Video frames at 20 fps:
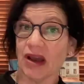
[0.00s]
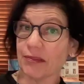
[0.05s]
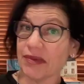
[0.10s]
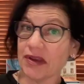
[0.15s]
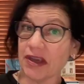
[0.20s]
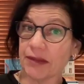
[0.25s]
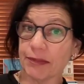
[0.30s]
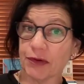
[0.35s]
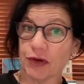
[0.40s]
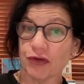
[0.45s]
might
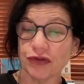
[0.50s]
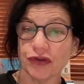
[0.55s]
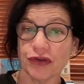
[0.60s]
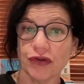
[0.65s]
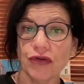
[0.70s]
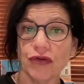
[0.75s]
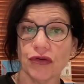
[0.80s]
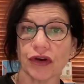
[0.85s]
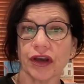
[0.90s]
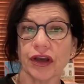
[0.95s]
be a good
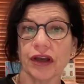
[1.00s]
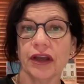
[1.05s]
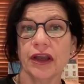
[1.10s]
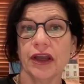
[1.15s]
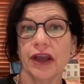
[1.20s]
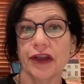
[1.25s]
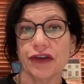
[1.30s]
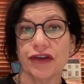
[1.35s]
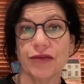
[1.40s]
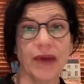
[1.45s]
cook.
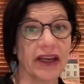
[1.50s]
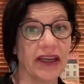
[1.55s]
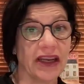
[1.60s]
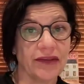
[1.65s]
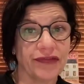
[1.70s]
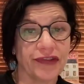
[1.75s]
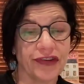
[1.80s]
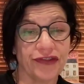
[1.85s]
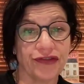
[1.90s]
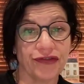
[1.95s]
You might
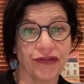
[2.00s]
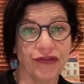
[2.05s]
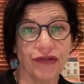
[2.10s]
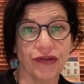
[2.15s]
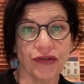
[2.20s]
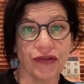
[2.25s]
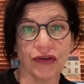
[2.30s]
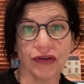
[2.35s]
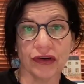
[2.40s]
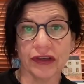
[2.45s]
love to
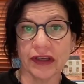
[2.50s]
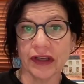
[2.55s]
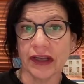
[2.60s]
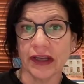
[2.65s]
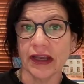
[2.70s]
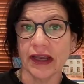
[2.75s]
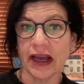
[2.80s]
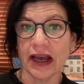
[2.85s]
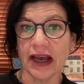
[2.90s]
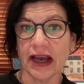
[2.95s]
draw.
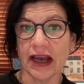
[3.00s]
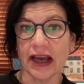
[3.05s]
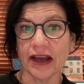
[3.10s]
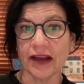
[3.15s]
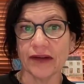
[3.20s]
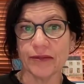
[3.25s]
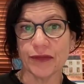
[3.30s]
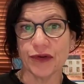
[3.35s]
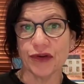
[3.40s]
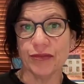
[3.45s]

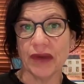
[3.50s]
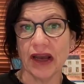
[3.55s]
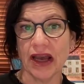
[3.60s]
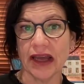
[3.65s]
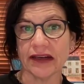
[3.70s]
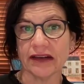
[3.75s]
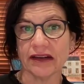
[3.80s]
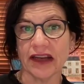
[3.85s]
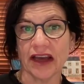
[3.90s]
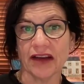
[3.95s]
You
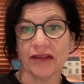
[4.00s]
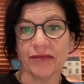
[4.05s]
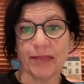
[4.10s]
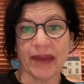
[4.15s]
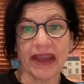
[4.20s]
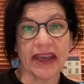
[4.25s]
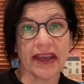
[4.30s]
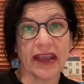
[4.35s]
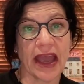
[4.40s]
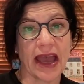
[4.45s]
might love
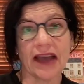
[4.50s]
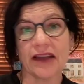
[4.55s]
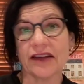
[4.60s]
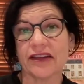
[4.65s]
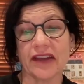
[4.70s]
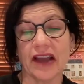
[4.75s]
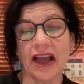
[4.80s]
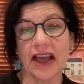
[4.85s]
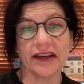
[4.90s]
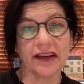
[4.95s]
being
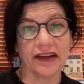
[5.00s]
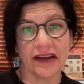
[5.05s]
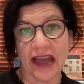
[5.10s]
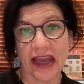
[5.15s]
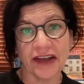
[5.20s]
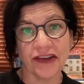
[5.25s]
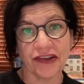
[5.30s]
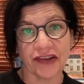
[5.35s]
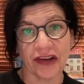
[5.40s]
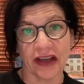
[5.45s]
outside in
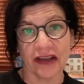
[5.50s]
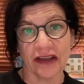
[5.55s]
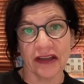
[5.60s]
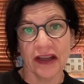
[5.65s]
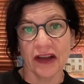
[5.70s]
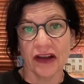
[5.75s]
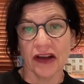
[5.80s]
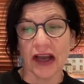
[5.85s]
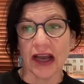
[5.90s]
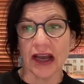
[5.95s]
nature.
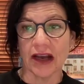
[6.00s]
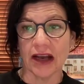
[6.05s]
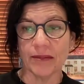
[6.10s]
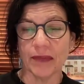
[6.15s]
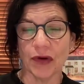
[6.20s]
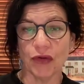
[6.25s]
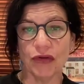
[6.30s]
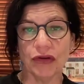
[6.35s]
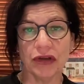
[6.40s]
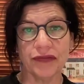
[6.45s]

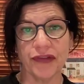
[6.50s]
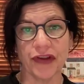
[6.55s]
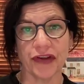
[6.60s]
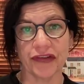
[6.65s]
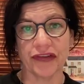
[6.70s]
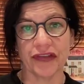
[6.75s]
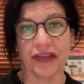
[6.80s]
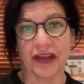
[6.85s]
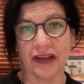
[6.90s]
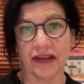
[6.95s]
All of
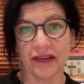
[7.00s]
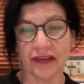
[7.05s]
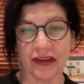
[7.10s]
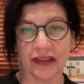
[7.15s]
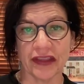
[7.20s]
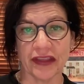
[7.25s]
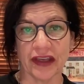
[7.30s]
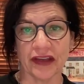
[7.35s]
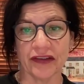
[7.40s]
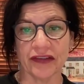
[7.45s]
those things are
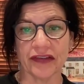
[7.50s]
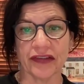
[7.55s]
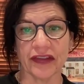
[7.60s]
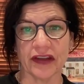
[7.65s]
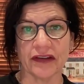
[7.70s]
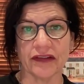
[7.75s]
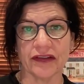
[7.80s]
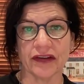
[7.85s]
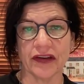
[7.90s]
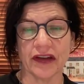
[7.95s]
things
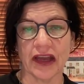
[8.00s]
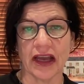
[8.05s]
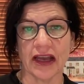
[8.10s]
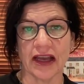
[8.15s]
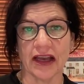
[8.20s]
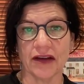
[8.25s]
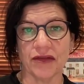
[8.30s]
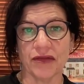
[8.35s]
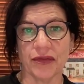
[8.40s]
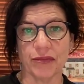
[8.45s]
that
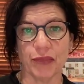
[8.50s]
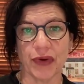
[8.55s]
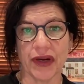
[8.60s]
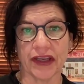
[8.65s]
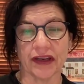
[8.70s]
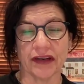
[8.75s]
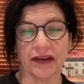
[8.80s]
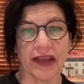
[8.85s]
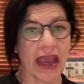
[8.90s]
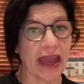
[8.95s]
we
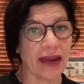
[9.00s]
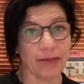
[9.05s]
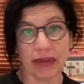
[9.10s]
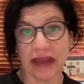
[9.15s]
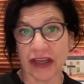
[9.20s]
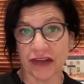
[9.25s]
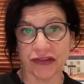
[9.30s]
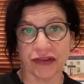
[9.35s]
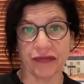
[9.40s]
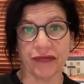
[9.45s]
can gain
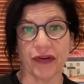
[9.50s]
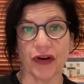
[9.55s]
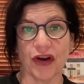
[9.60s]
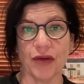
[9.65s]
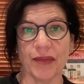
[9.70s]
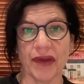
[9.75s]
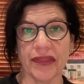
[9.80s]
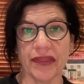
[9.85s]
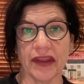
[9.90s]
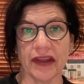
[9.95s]
pleasure
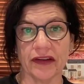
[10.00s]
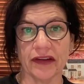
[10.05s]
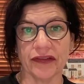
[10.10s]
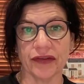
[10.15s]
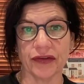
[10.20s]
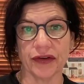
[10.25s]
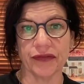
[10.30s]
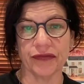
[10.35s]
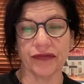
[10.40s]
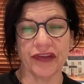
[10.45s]
from and that
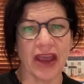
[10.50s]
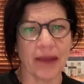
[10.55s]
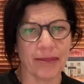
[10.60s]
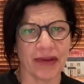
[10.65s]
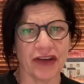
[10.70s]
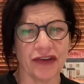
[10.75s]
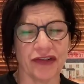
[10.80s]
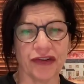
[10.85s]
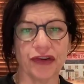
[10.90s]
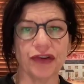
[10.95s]
sort of tap
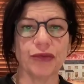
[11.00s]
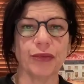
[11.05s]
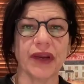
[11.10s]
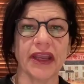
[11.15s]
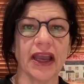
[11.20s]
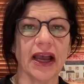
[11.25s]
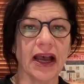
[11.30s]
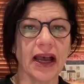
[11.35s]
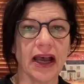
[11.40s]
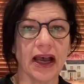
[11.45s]
into who
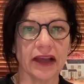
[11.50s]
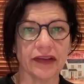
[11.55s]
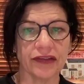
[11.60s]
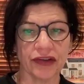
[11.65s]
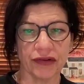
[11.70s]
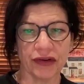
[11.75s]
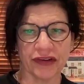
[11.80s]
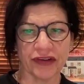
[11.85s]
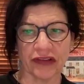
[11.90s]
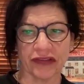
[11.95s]
we are.
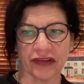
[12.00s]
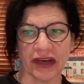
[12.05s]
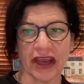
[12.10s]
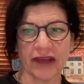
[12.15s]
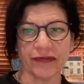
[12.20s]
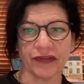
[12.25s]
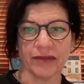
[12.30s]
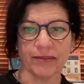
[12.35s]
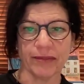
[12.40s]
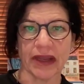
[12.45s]
So it doesn't
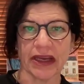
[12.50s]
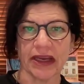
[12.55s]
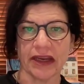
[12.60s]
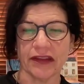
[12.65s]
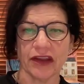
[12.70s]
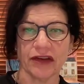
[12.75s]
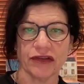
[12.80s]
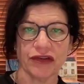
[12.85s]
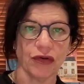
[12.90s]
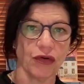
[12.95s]
have to
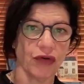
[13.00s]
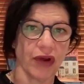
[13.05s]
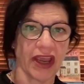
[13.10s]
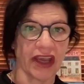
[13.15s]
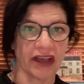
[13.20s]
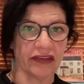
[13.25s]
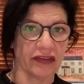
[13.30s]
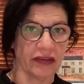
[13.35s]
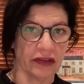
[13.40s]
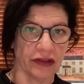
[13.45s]
mean that you're
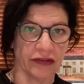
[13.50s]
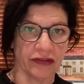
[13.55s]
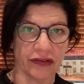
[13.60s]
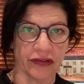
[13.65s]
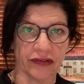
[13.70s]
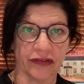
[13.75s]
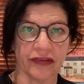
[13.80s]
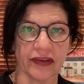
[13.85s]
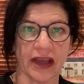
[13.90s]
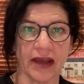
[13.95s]
excellent
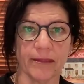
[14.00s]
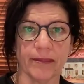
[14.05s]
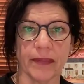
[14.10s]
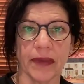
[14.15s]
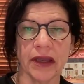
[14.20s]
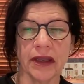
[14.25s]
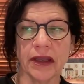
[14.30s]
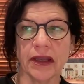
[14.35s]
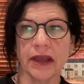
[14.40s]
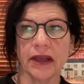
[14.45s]
at
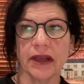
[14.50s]
some